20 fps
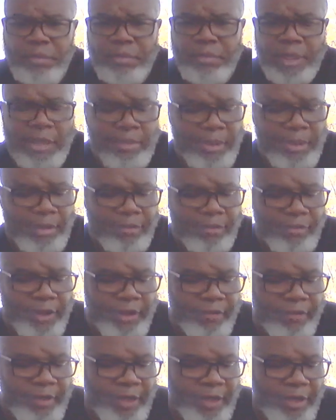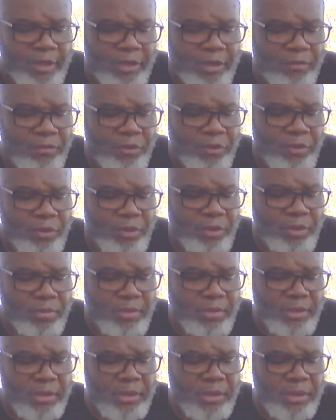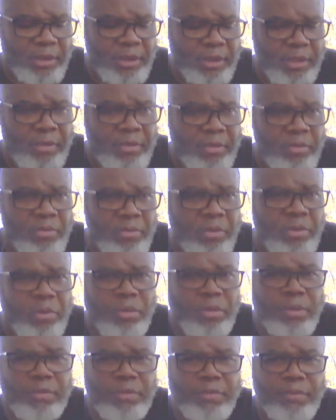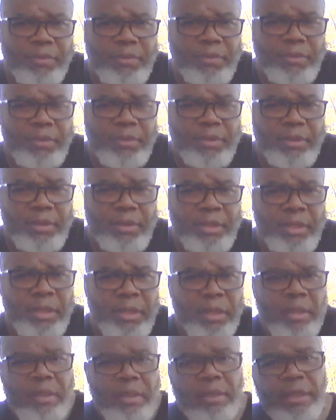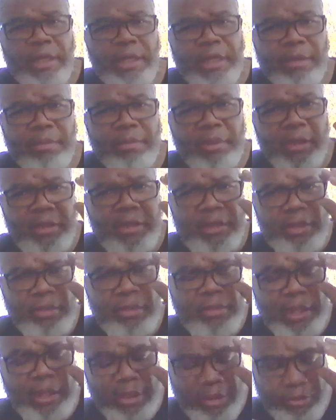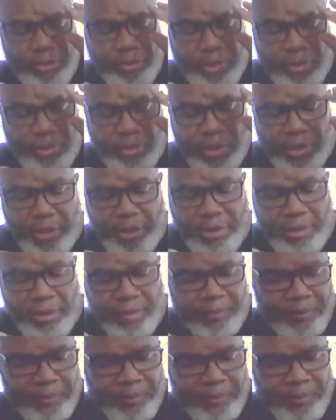Paid about $5 for it. It's been sitting in the humidor for 9 months and about 3 weeks.